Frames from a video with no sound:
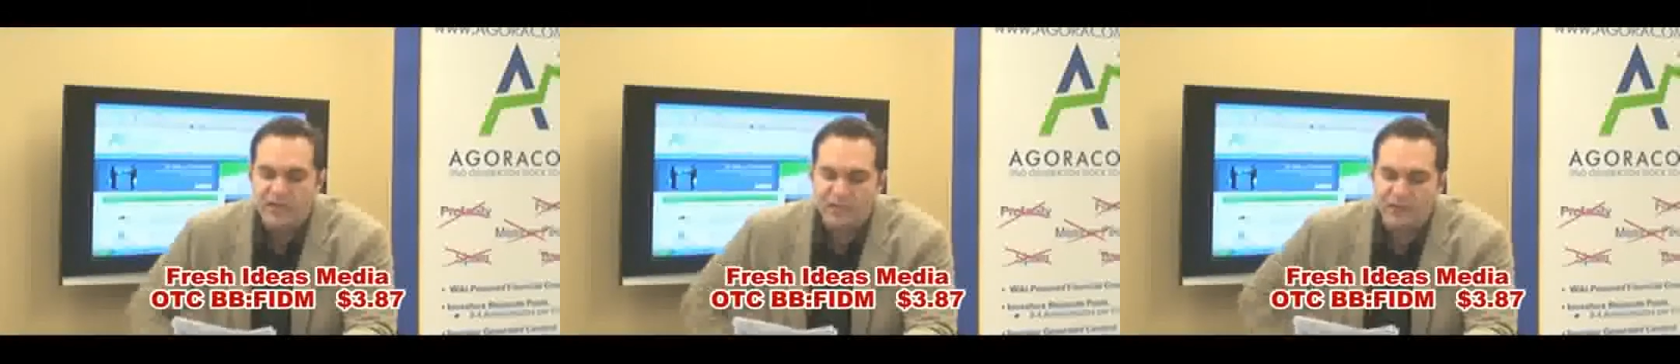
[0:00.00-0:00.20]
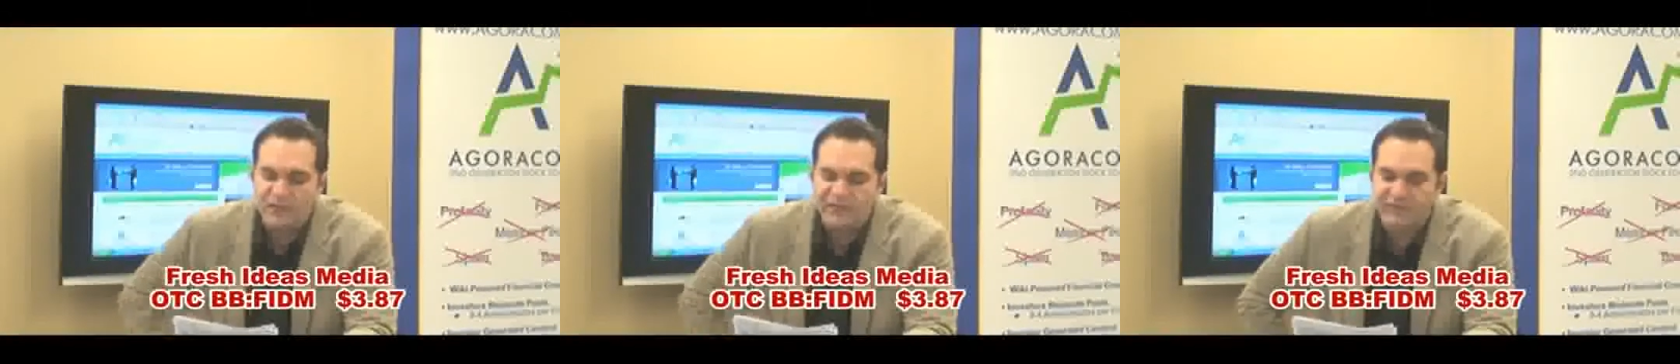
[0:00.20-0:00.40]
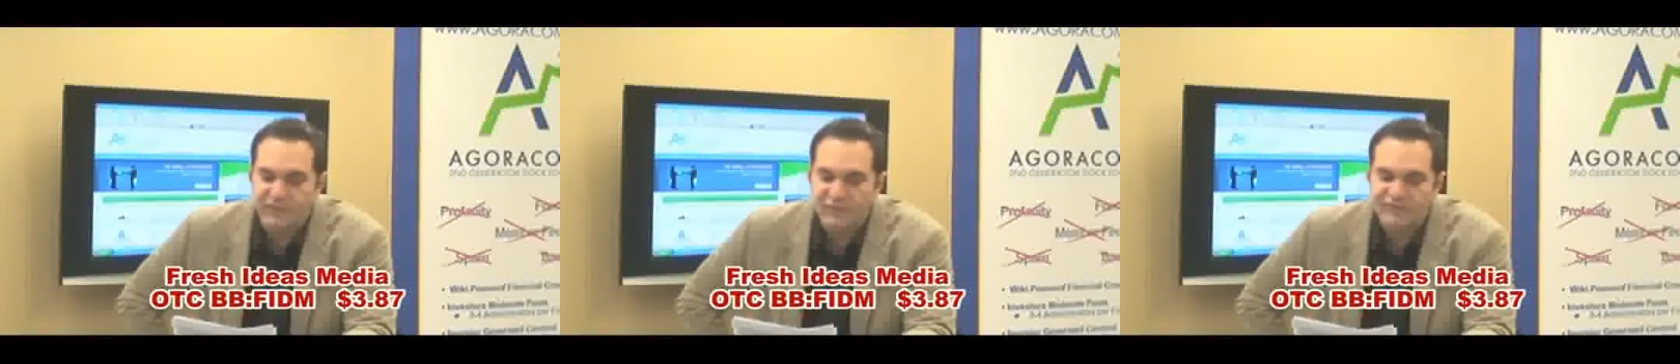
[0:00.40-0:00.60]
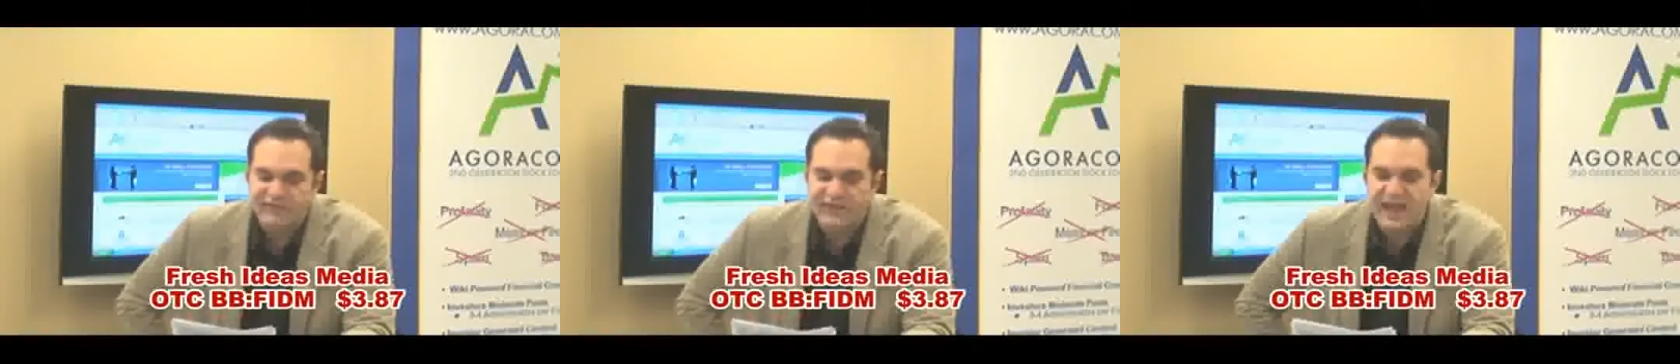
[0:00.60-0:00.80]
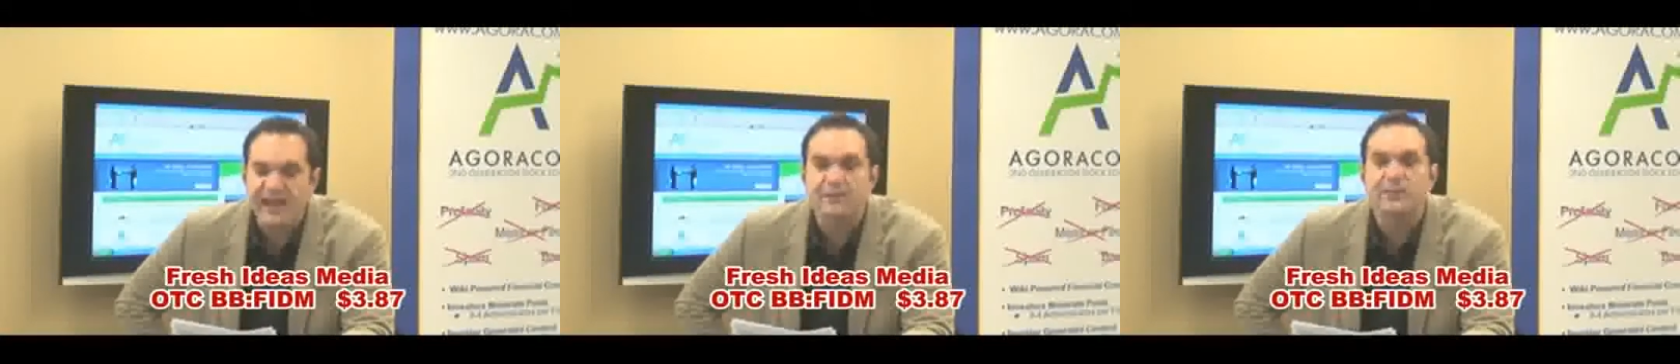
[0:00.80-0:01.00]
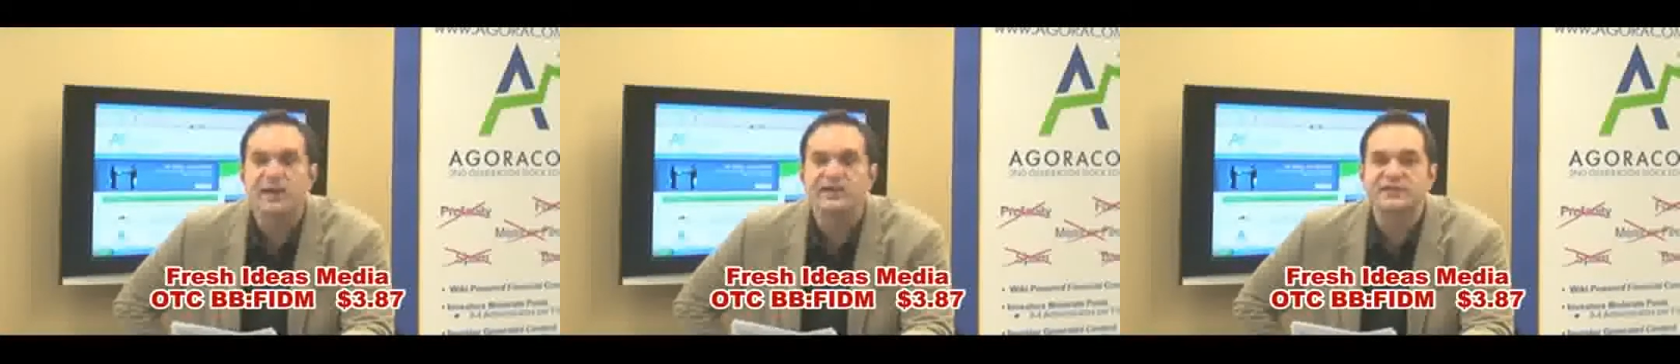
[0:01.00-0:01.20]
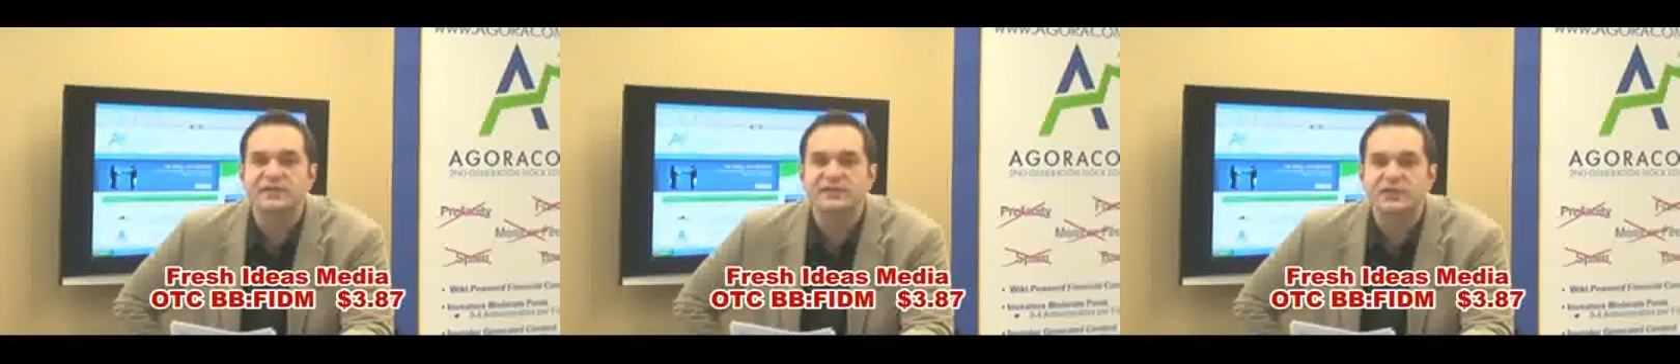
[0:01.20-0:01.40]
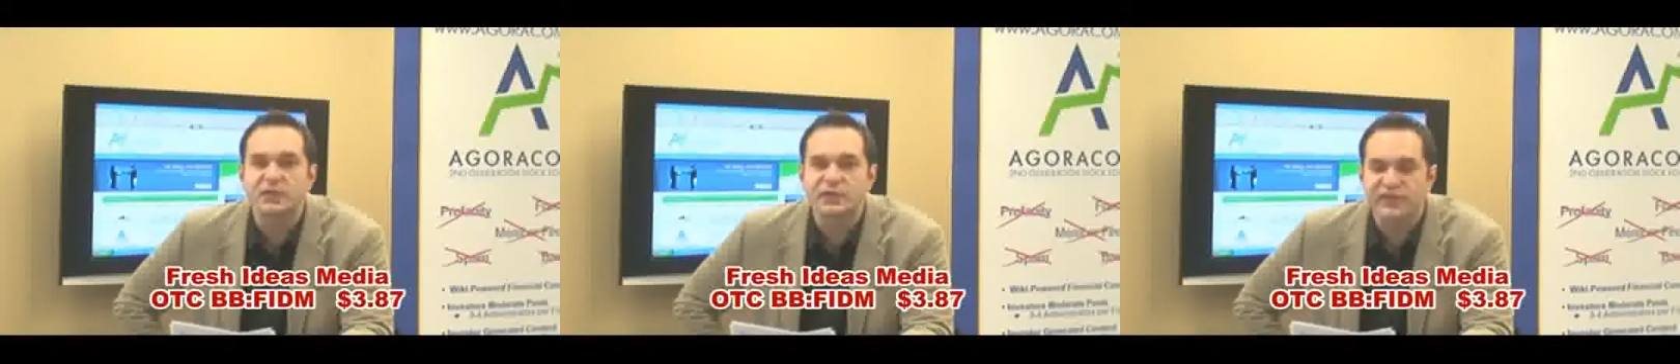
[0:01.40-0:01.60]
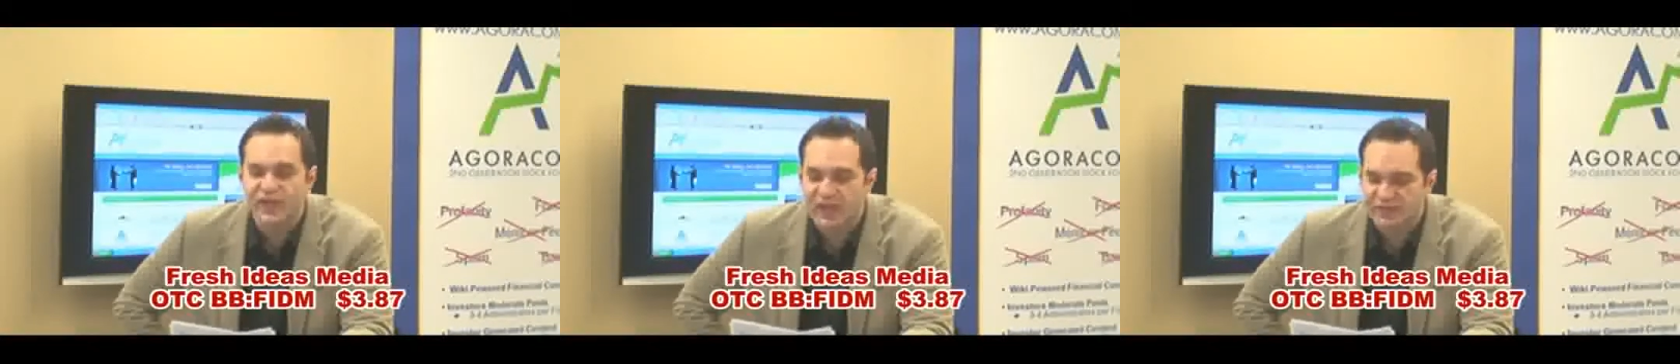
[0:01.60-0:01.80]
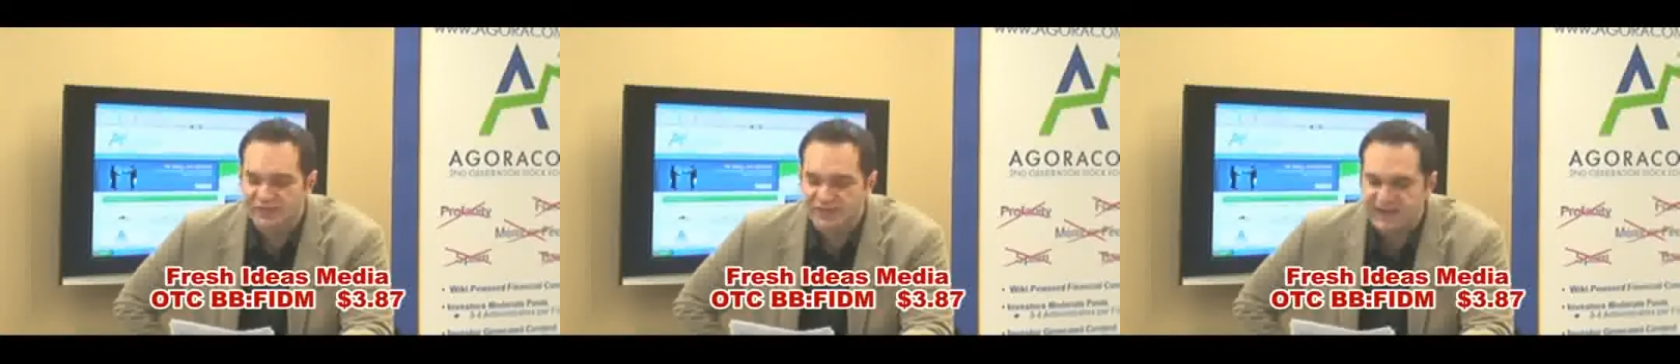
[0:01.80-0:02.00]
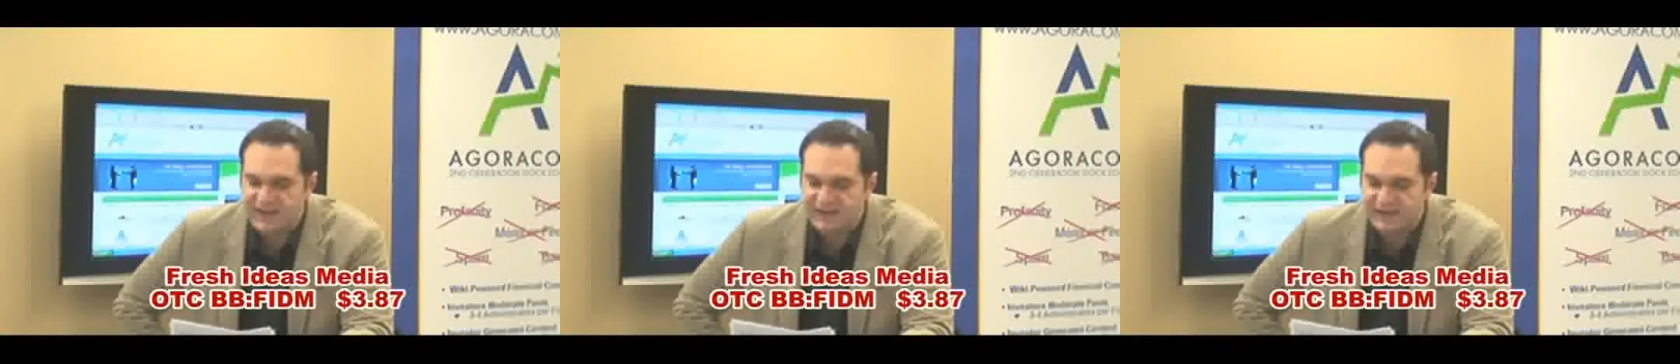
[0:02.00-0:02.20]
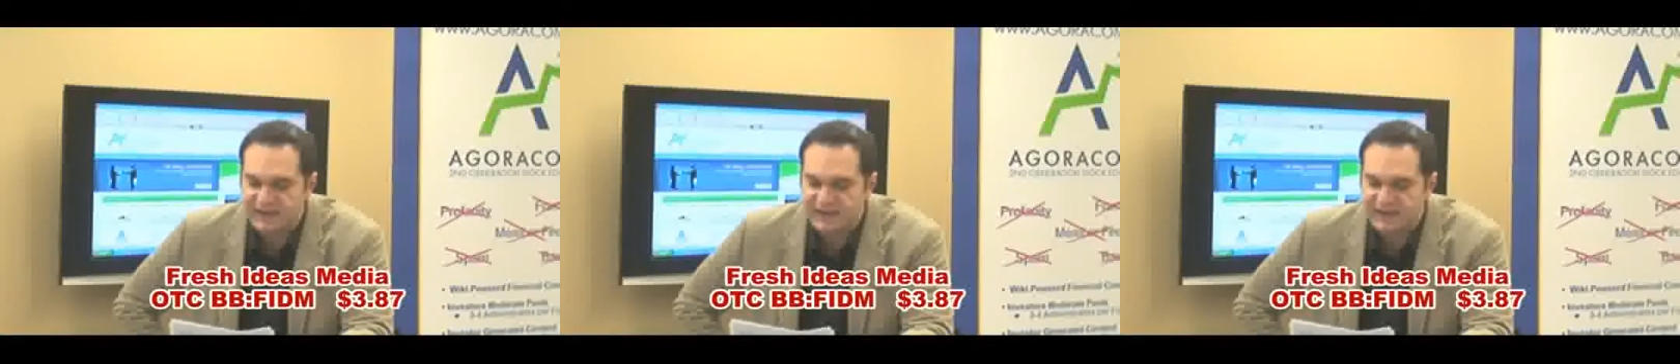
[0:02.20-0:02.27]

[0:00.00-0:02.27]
Through the first 9 months of 2008,